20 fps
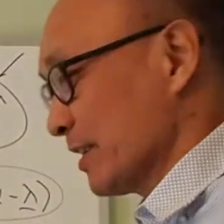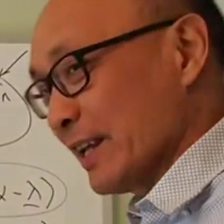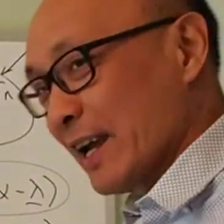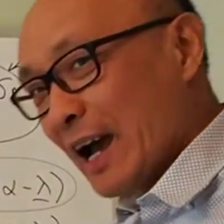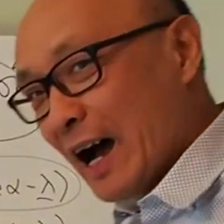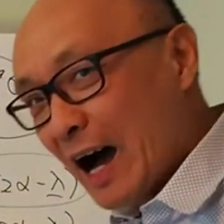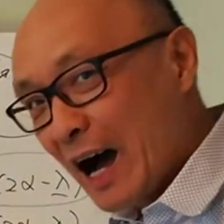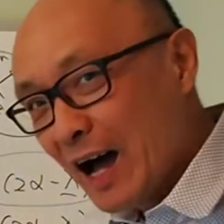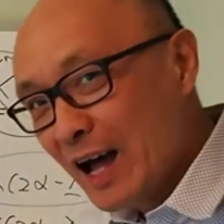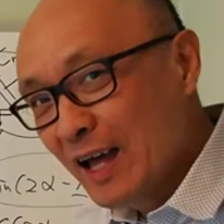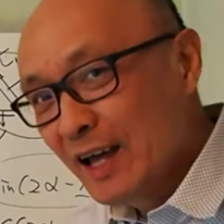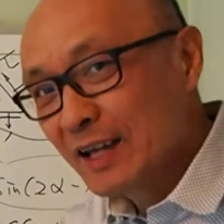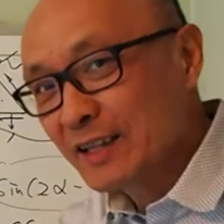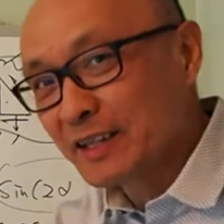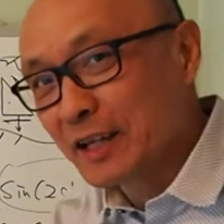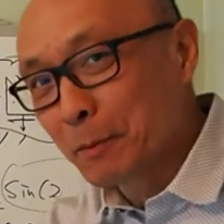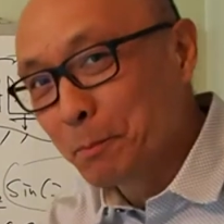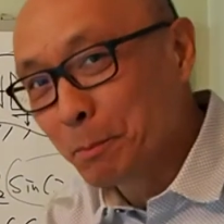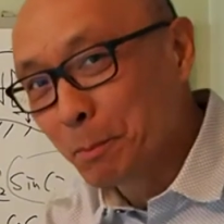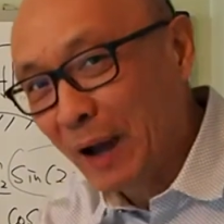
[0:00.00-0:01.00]
They are
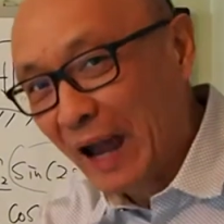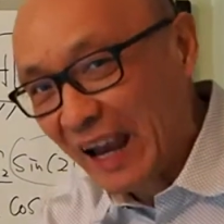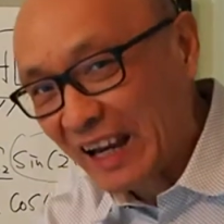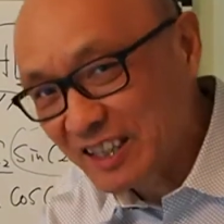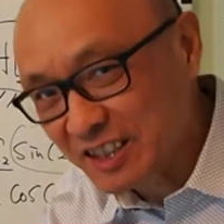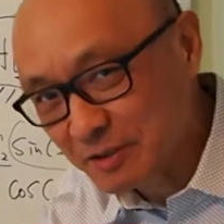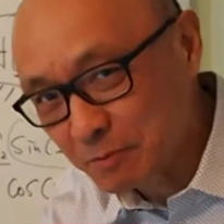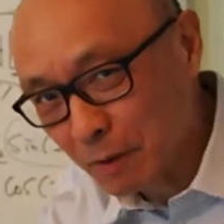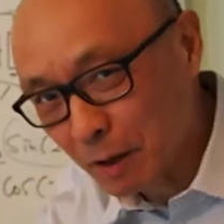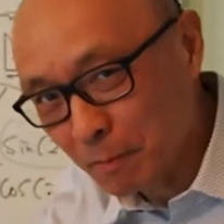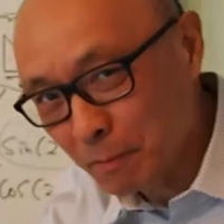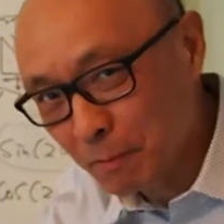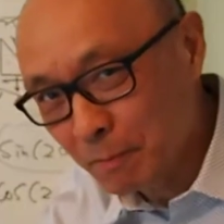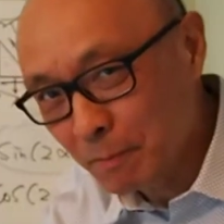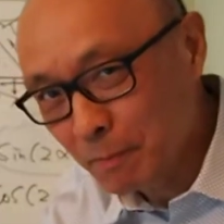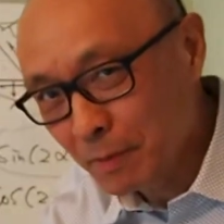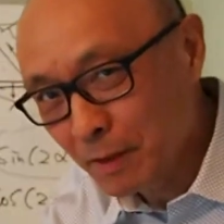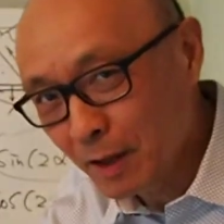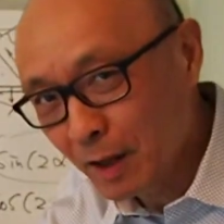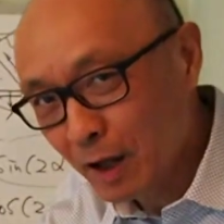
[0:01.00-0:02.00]
the maximum
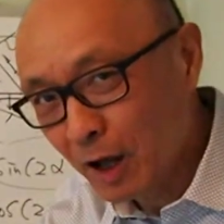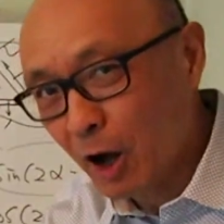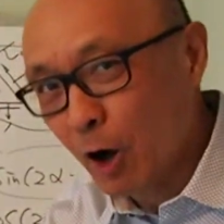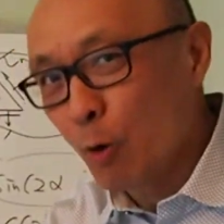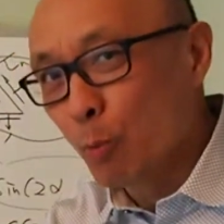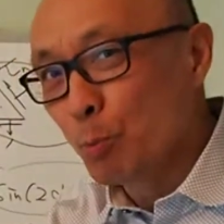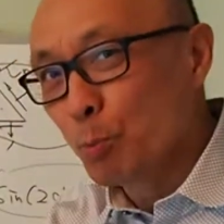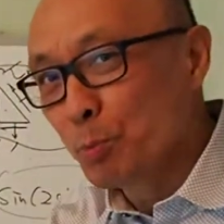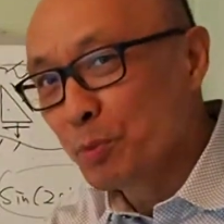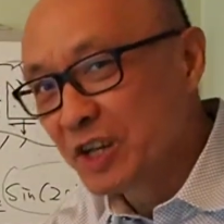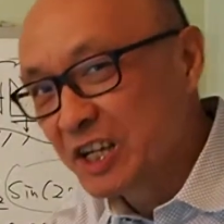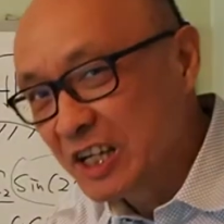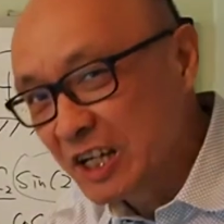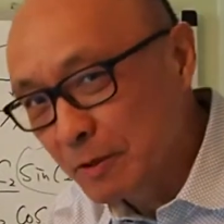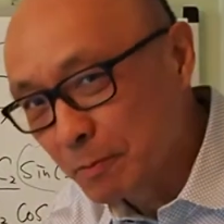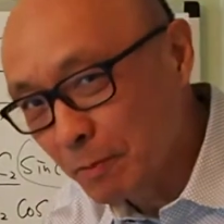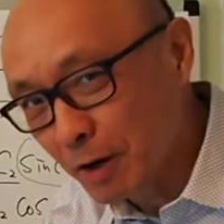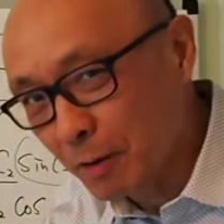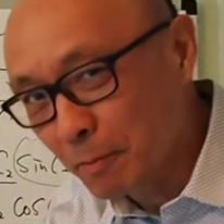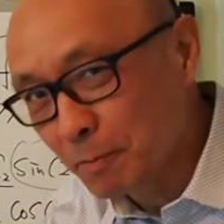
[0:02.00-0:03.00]
or
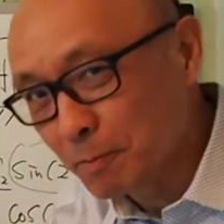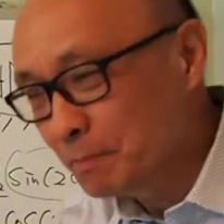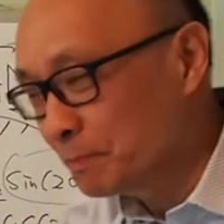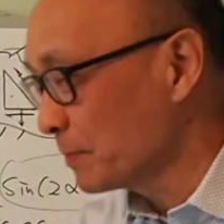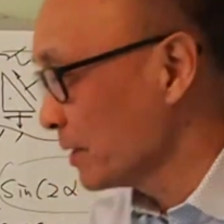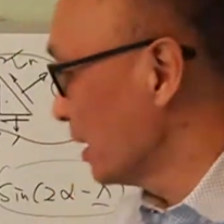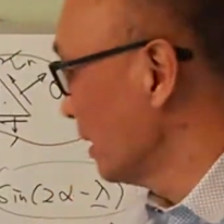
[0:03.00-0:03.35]
minimum